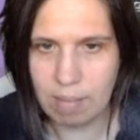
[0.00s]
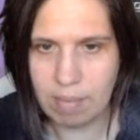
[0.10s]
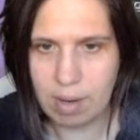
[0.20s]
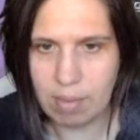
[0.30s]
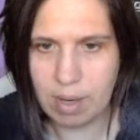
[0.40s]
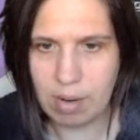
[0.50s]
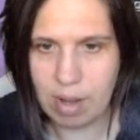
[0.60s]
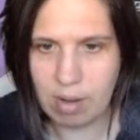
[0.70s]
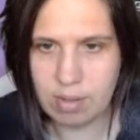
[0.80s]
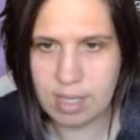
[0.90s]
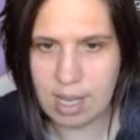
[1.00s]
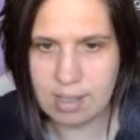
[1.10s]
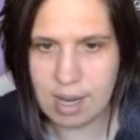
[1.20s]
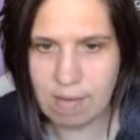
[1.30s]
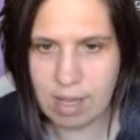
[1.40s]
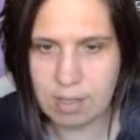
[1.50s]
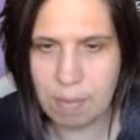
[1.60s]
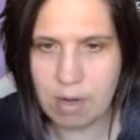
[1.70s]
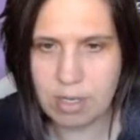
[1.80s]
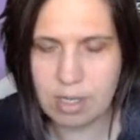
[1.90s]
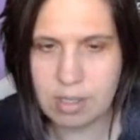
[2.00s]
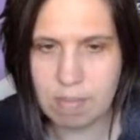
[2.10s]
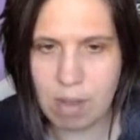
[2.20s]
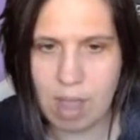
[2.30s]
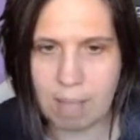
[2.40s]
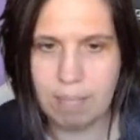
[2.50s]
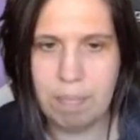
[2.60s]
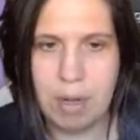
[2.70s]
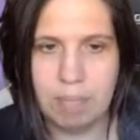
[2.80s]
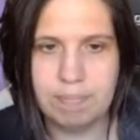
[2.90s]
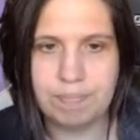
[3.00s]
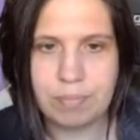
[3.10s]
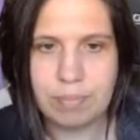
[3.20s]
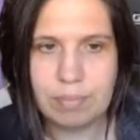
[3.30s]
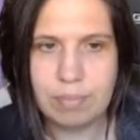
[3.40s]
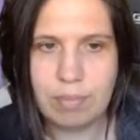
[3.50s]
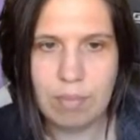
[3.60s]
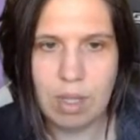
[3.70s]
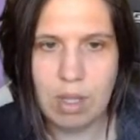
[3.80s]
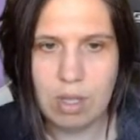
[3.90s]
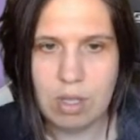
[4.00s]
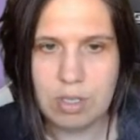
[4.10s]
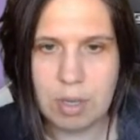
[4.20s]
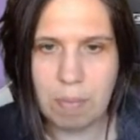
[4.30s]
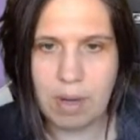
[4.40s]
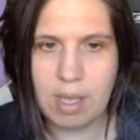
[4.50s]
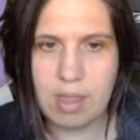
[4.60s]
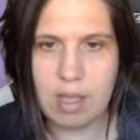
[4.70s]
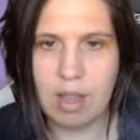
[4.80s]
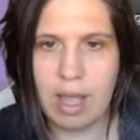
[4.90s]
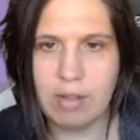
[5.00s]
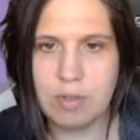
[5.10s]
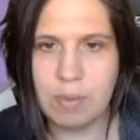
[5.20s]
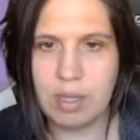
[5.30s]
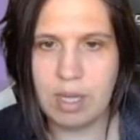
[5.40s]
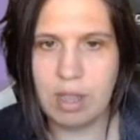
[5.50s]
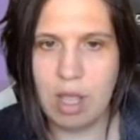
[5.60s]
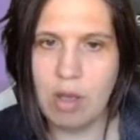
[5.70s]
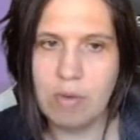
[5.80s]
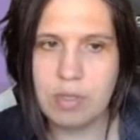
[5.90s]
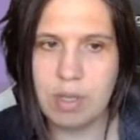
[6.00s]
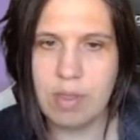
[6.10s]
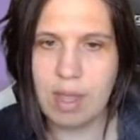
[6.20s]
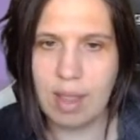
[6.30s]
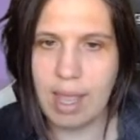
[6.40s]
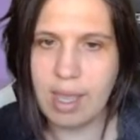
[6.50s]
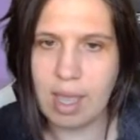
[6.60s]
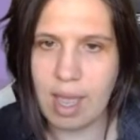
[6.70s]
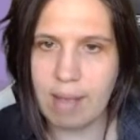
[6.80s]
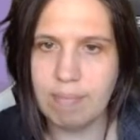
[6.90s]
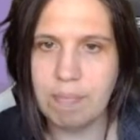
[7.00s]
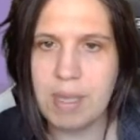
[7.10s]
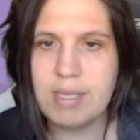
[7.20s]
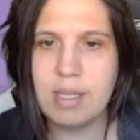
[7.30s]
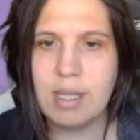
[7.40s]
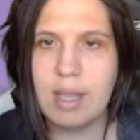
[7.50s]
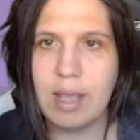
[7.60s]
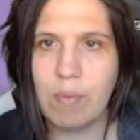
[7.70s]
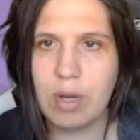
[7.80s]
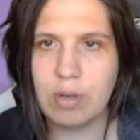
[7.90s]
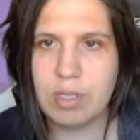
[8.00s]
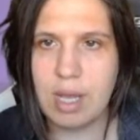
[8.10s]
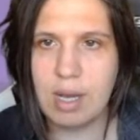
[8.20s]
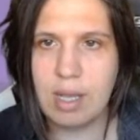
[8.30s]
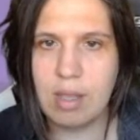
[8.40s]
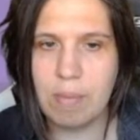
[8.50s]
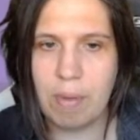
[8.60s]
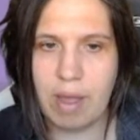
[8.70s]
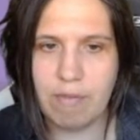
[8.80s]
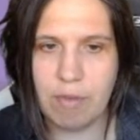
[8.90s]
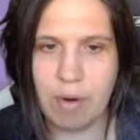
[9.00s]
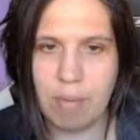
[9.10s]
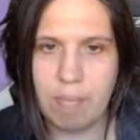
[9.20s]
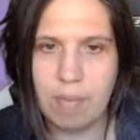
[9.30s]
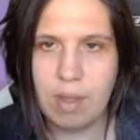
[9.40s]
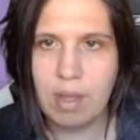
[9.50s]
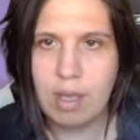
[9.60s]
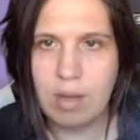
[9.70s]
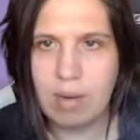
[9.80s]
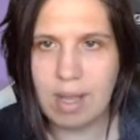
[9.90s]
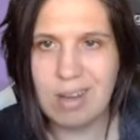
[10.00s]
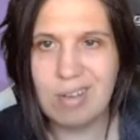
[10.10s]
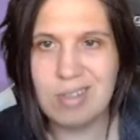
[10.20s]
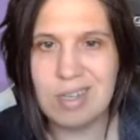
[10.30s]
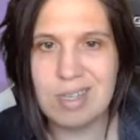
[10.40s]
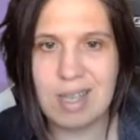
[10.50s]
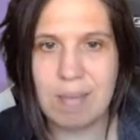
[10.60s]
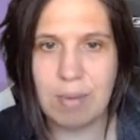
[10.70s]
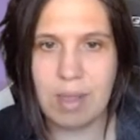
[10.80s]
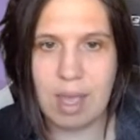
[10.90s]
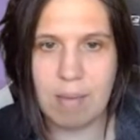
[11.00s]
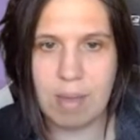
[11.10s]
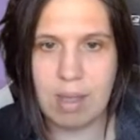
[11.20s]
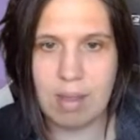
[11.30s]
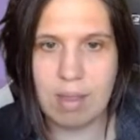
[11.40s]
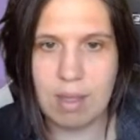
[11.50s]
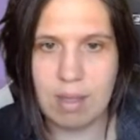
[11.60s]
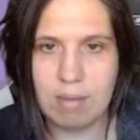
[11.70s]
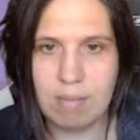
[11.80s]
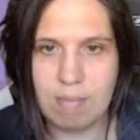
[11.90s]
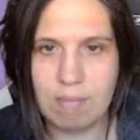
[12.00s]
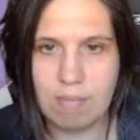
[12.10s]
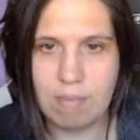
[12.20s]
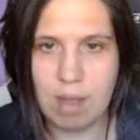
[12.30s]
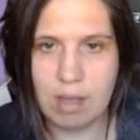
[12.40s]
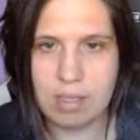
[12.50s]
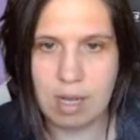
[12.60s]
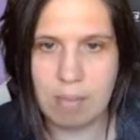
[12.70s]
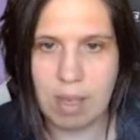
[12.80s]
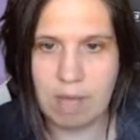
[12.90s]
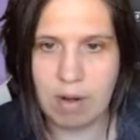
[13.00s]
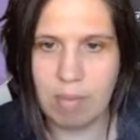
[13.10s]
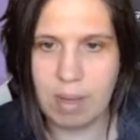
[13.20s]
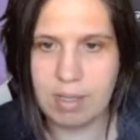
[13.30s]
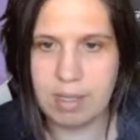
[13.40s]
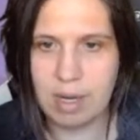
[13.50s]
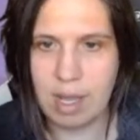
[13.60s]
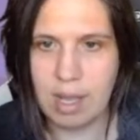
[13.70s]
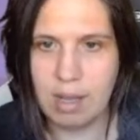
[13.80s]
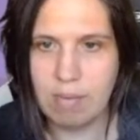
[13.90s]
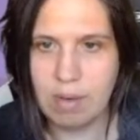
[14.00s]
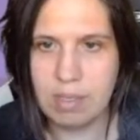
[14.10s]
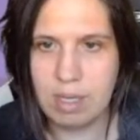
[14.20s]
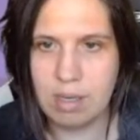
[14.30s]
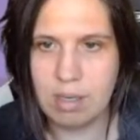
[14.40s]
now we know how Zaz navigates projects. Okay, boom. So bringing the clouds really low so that like basically like when you're standing on the platform, you know, I could also disable the hostile behavior on my Zanai. Where is he?